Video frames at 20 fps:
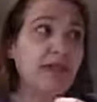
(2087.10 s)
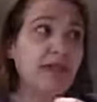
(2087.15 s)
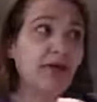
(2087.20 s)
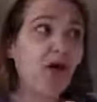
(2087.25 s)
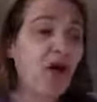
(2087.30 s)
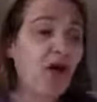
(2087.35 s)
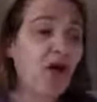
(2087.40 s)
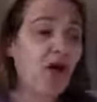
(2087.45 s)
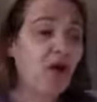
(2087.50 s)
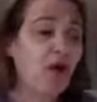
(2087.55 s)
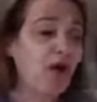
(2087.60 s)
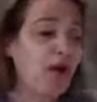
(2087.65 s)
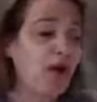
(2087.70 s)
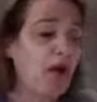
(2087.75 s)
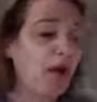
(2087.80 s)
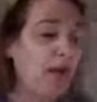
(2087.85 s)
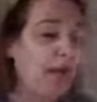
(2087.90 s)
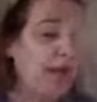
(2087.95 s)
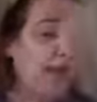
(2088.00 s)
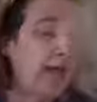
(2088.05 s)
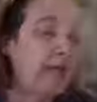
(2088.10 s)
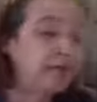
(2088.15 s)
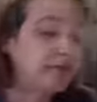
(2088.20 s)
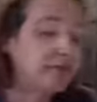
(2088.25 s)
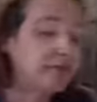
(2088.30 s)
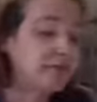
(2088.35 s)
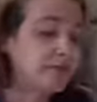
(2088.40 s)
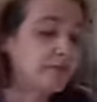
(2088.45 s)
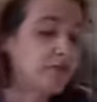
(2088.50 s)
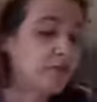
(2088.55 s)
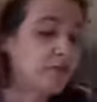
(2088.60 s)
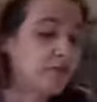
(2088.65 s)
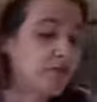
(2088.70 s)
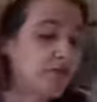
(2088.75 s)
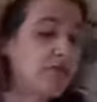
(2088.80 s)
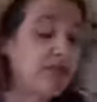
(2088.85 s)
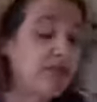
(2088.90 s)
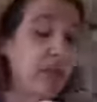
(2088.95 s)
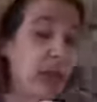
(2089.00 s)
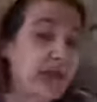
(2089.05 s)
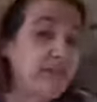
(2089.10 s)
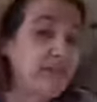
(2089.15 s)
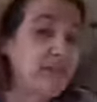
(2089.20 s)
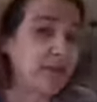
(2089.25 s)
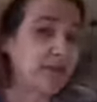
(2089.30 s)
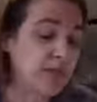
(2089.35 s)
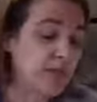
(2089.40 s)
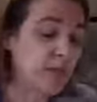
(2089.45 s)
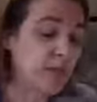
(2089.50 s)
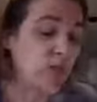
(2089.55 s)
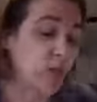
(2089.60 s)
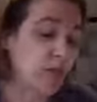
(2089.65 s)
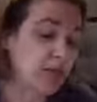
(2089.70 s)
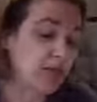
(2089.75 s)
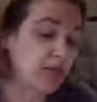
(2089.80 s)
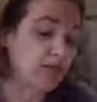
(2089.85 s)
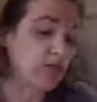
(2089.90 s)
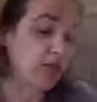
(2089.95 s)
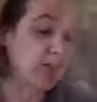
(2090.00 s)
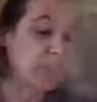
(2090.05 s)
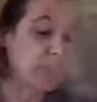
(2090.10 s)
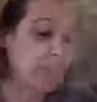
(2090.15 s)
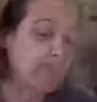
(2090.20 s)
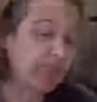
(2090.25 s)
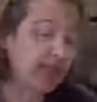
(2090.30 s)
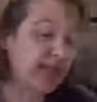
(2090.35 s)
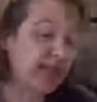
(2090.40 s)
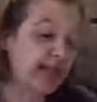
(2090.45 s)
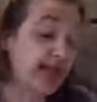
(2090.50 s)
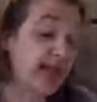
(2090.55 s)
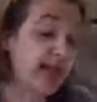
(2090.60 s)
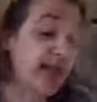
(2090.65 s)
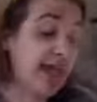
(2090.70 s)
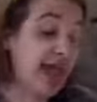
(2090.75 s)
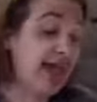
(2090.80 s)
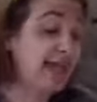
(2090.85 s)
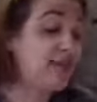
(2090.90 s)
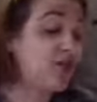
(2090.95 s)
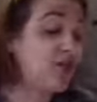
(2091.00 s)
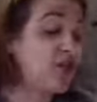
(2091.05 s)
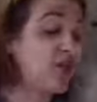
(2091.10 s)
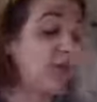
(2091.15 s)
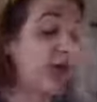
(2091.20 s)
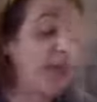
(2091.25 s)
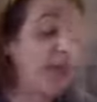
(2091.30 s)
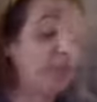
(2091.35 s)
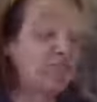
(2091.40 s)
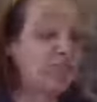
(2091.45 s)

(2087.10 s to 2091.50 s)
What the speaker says: They're all responsibly sourced, which I really like. And the no